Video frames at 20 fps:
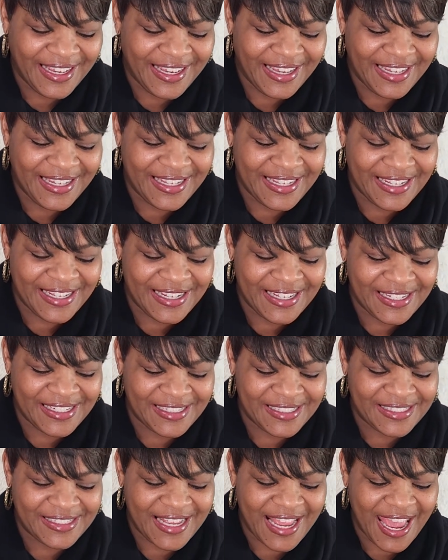
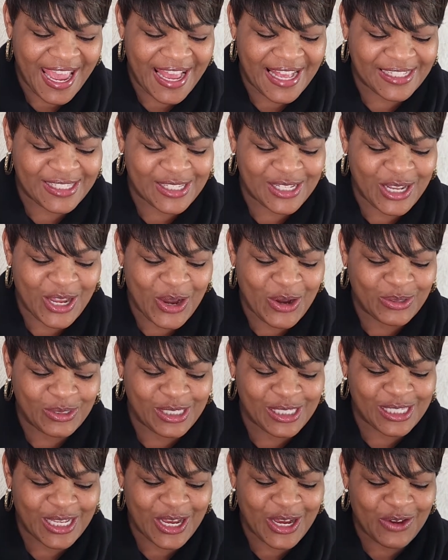It has
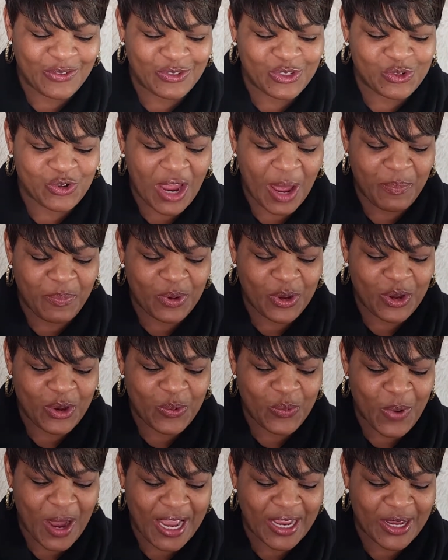notes of
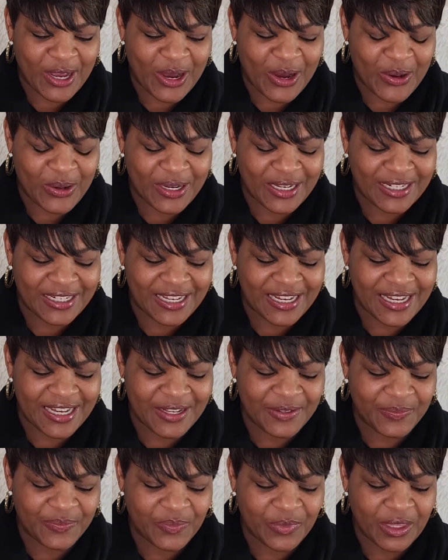tropical white
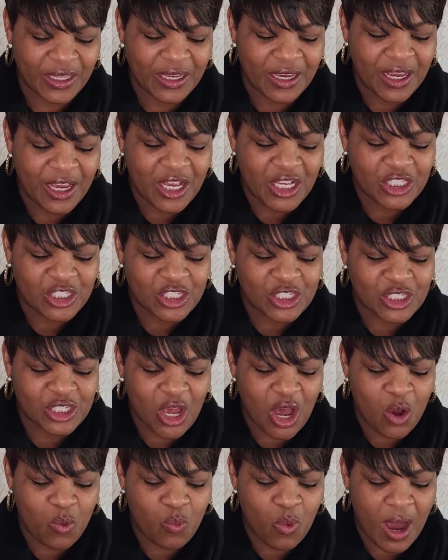coconut,
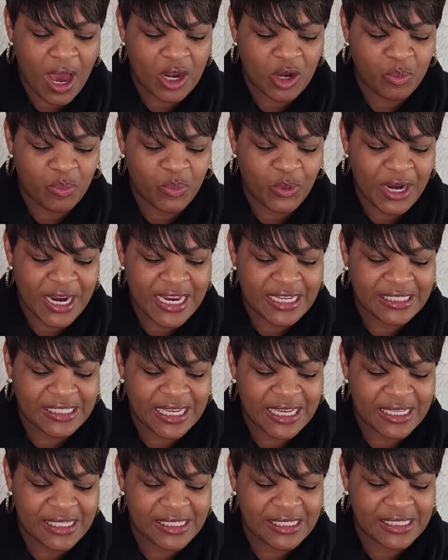saltwater
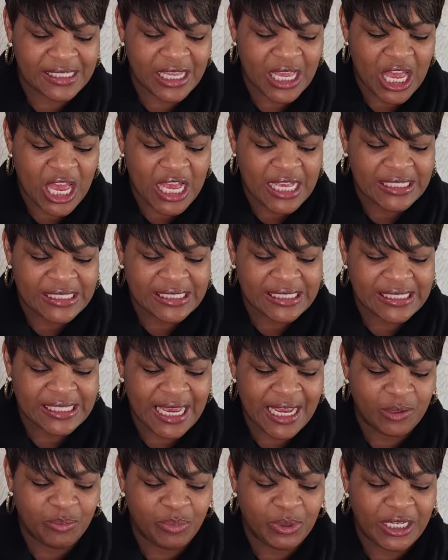breezes,
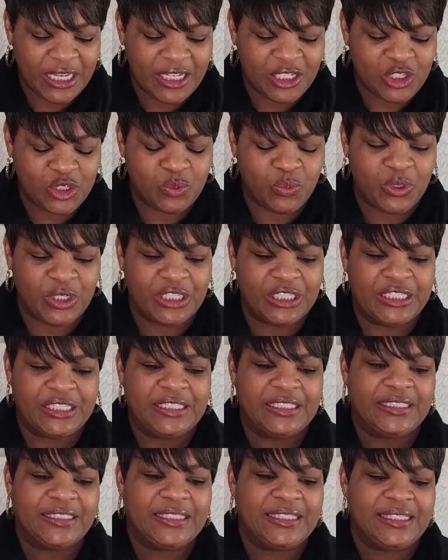sun-bleached
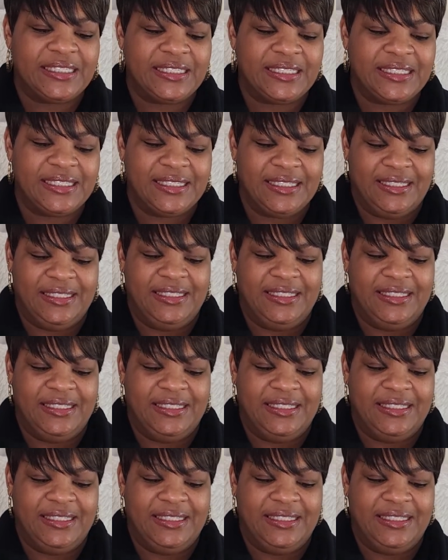woods.